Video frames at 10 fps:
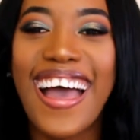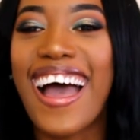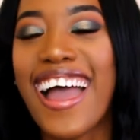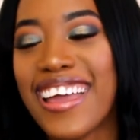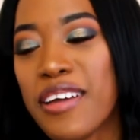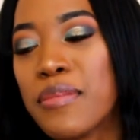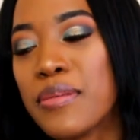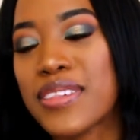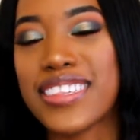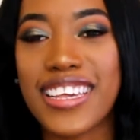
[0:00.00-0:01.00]
I am
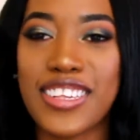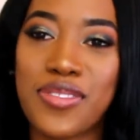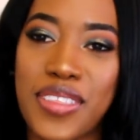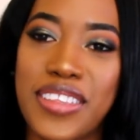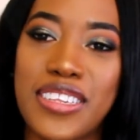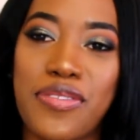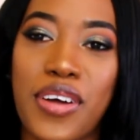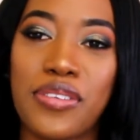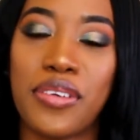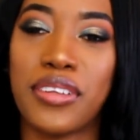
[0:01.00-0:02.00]
obsessed with this
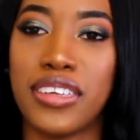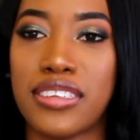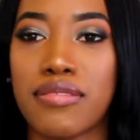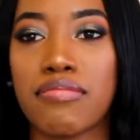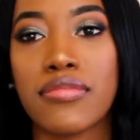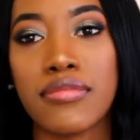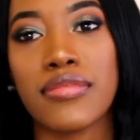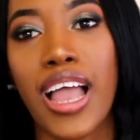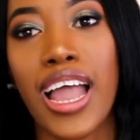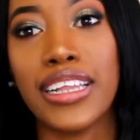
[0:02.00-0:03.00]

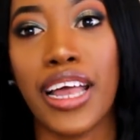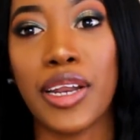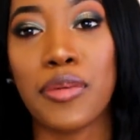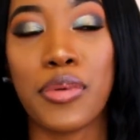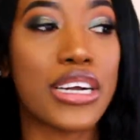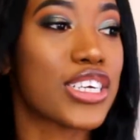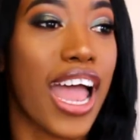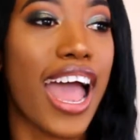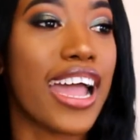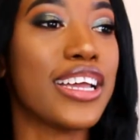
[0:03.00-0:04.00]
highlighting brush.
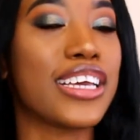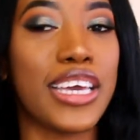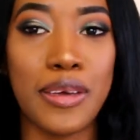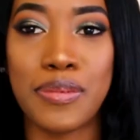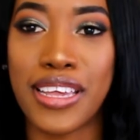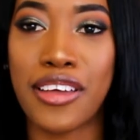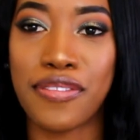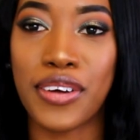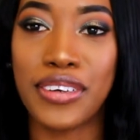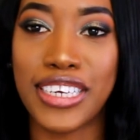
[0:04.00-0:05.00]
I keep saying
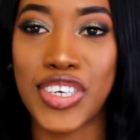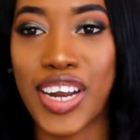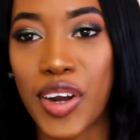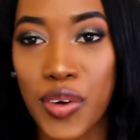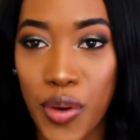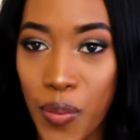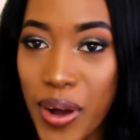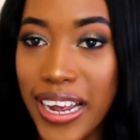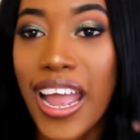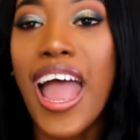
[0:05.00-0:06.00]
foundation, I don't know
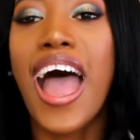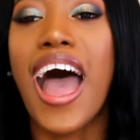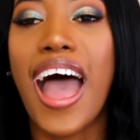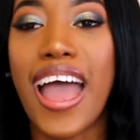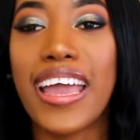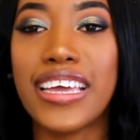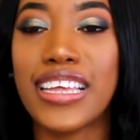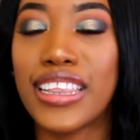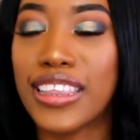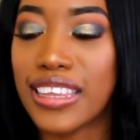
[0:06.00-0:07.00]
why. I
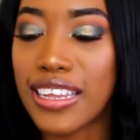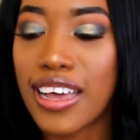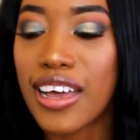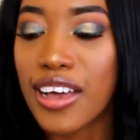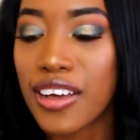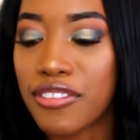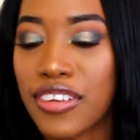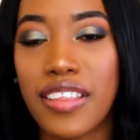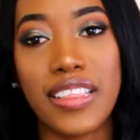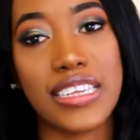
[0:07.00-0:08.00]
love
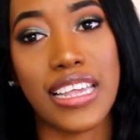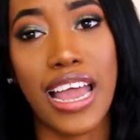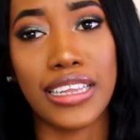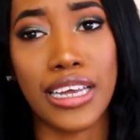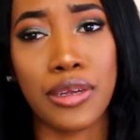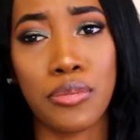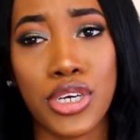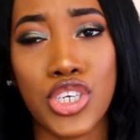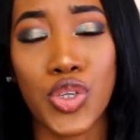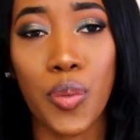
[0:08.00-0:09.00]
this highlighting
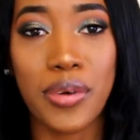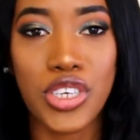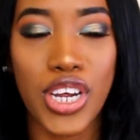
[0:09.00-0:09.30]
brush so much.